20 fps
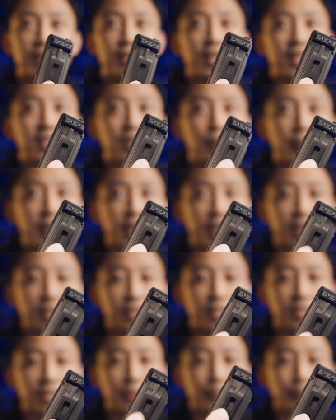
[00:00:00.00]
at the back
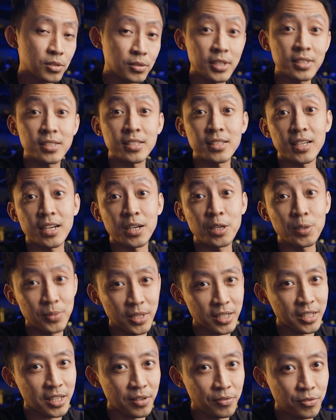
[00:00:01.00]
here. So that's it. I hope
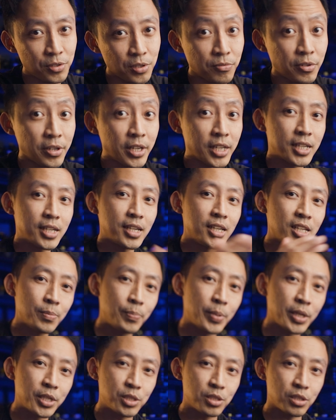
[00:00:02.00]
that gave you a very clear
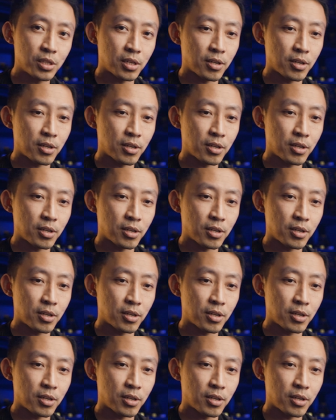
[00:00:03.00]
picture